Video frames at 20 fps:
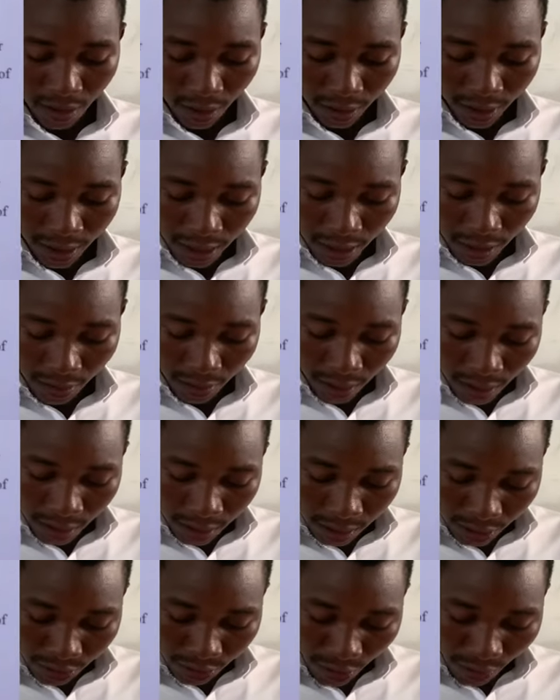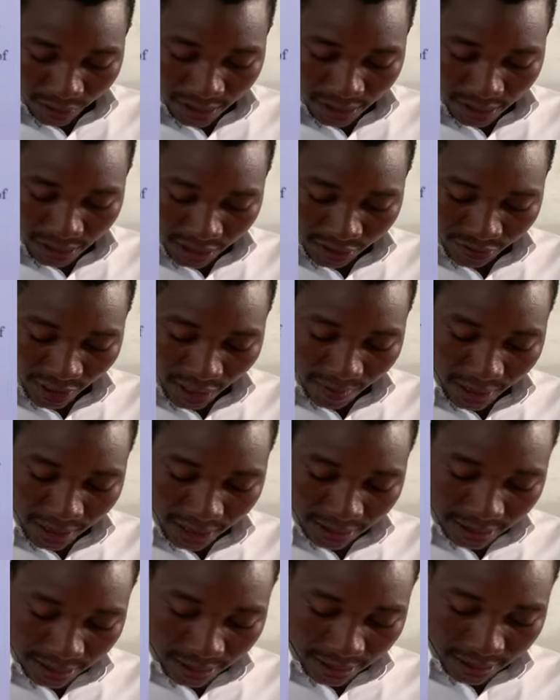Okay, the drawings in the trial
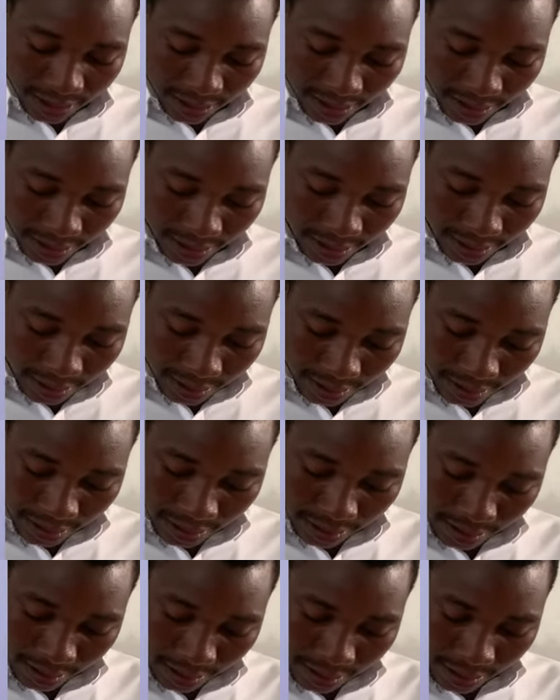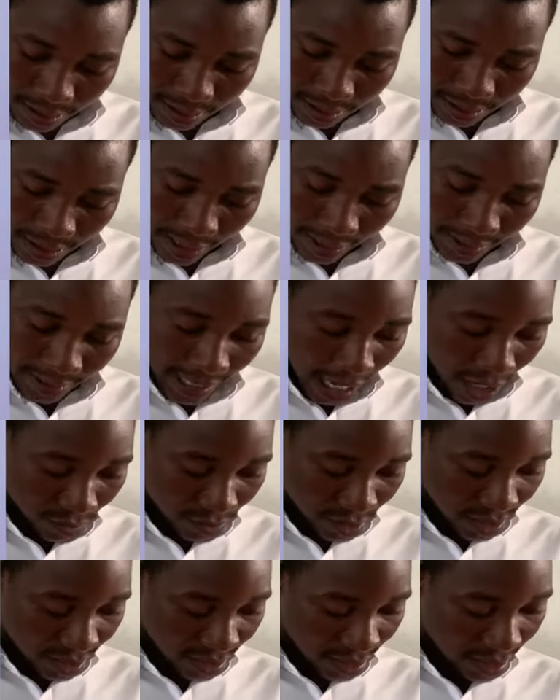balance is
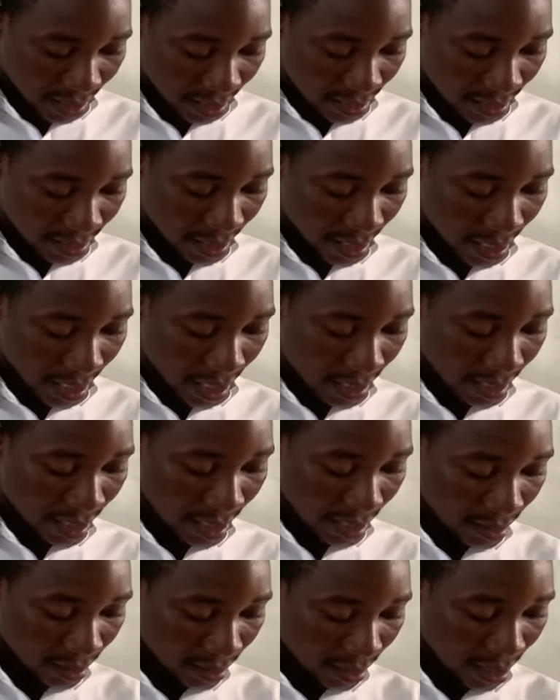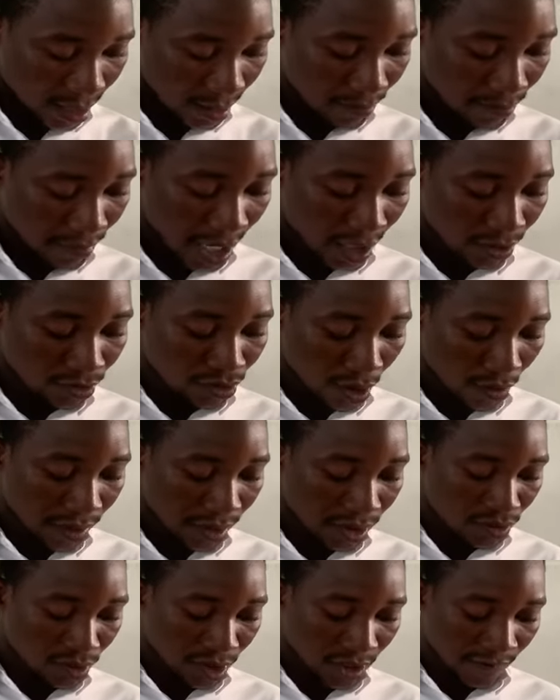10,000 cedis, and the bank drawing
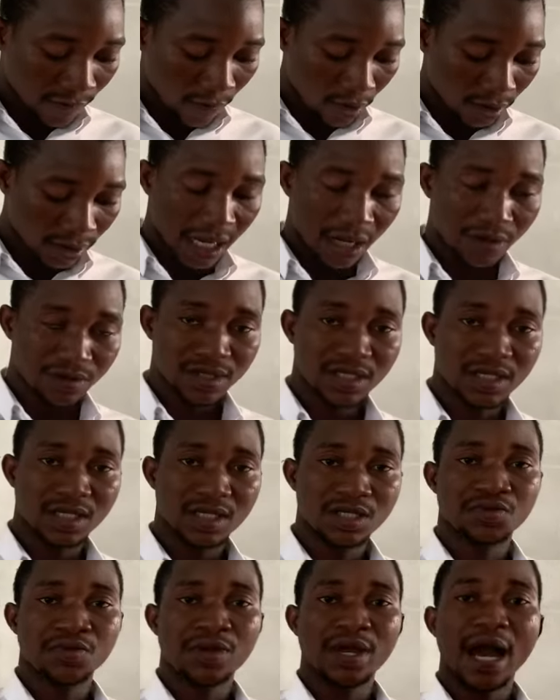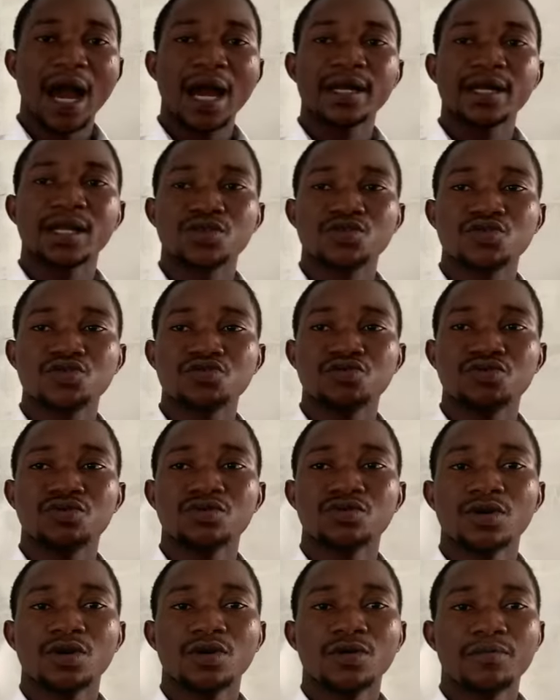too is 4,000 cedis. We add the two,
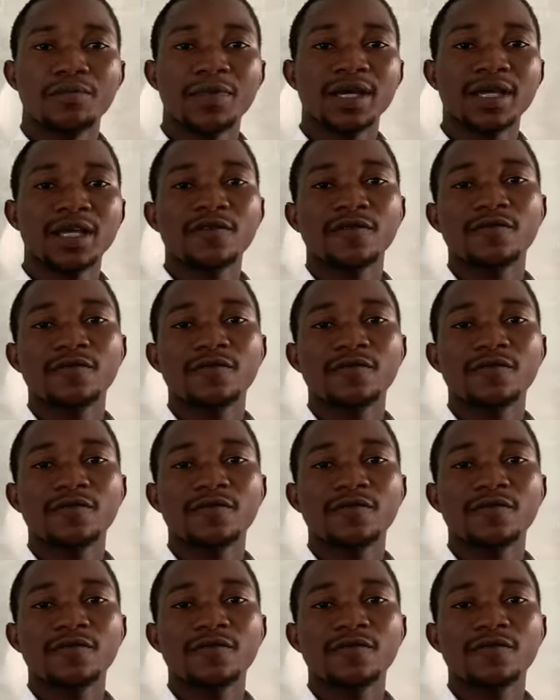making